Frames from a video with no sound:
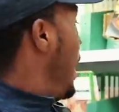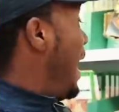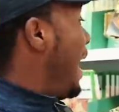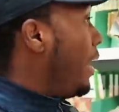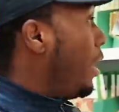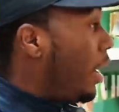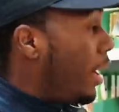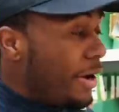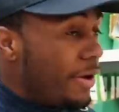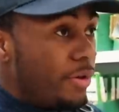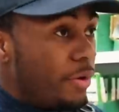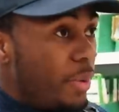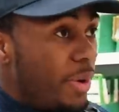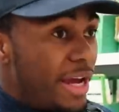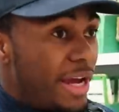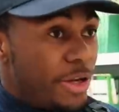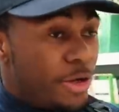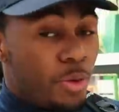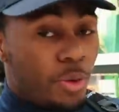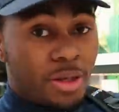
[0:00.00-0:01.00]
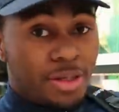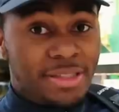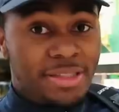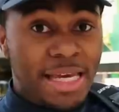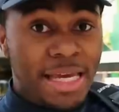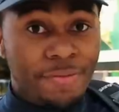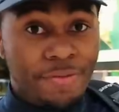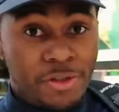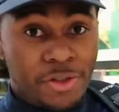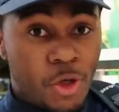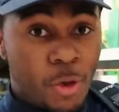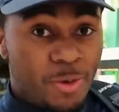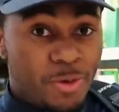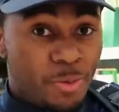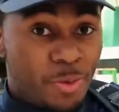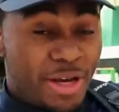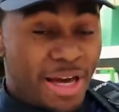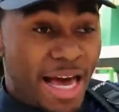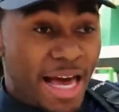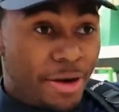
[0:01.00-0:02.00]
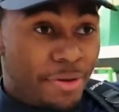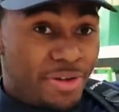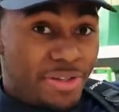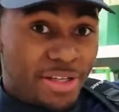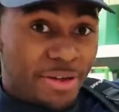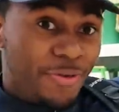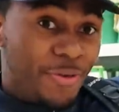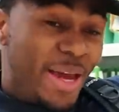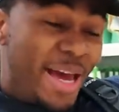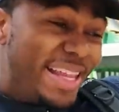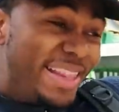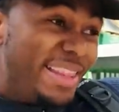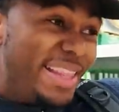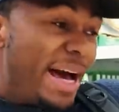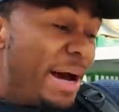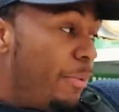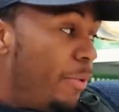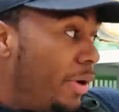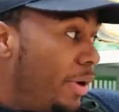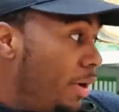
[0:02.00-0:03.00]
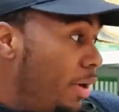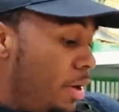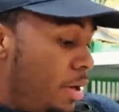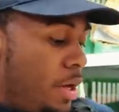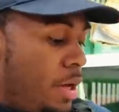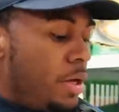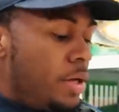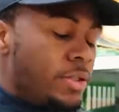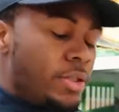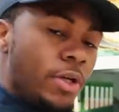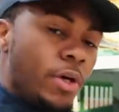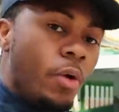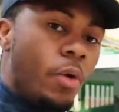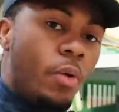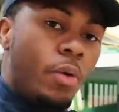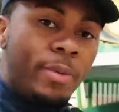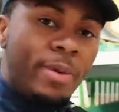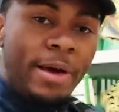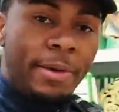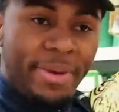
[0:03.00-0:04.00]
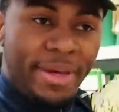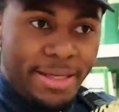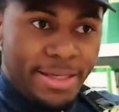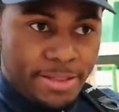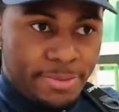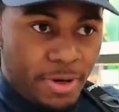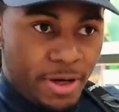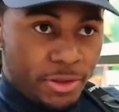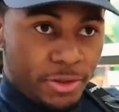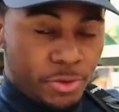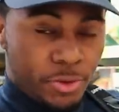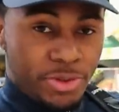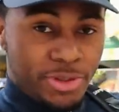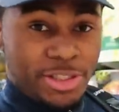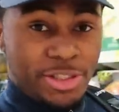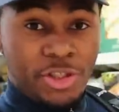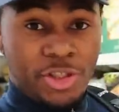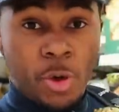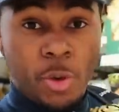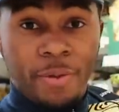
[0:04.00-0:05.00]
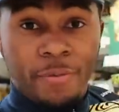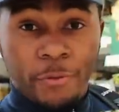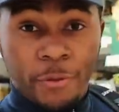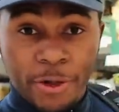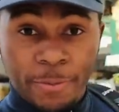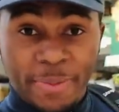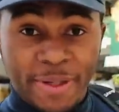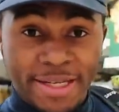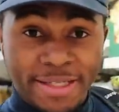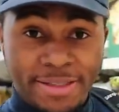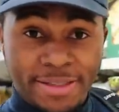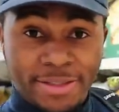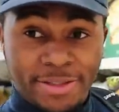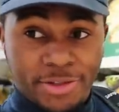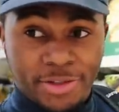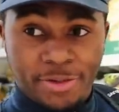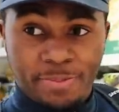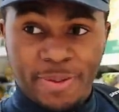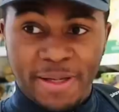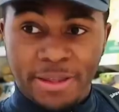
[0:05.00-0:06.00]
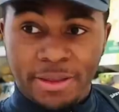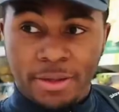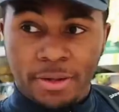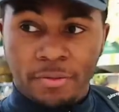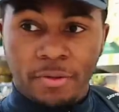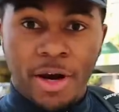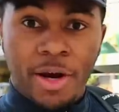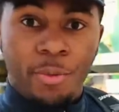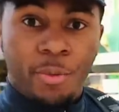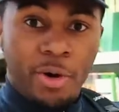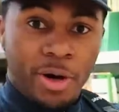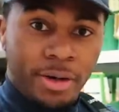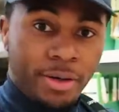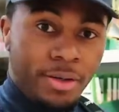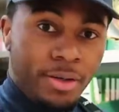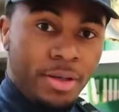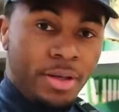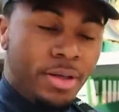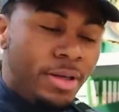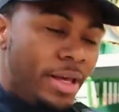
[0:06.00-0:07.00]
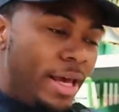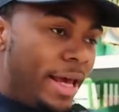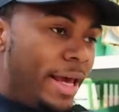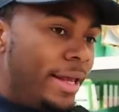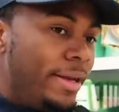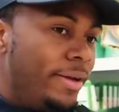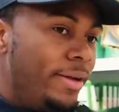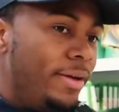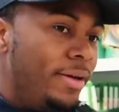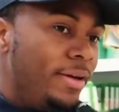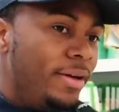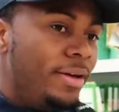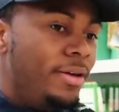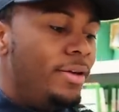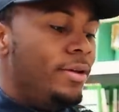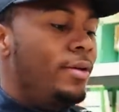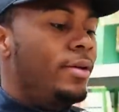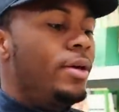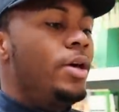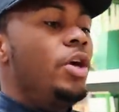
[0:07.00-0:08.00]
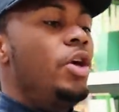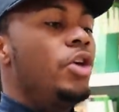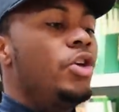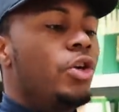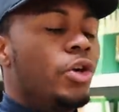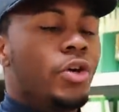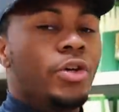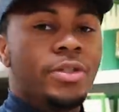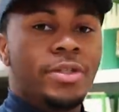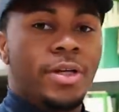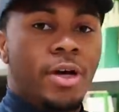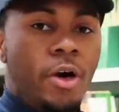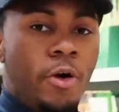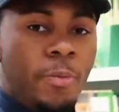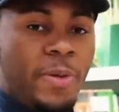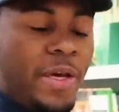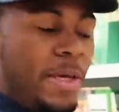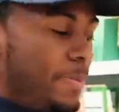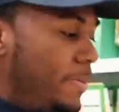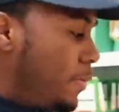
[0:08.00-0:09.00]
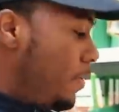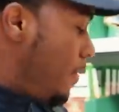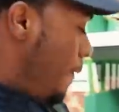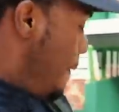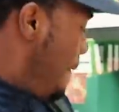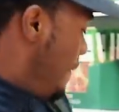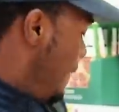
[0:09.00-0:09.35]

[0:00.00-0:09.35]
And either way, you are saving so much more calories than if you had that one. So all about making smart choices. Don't avoid pizzas, just pick the right one. And you're good to go, people.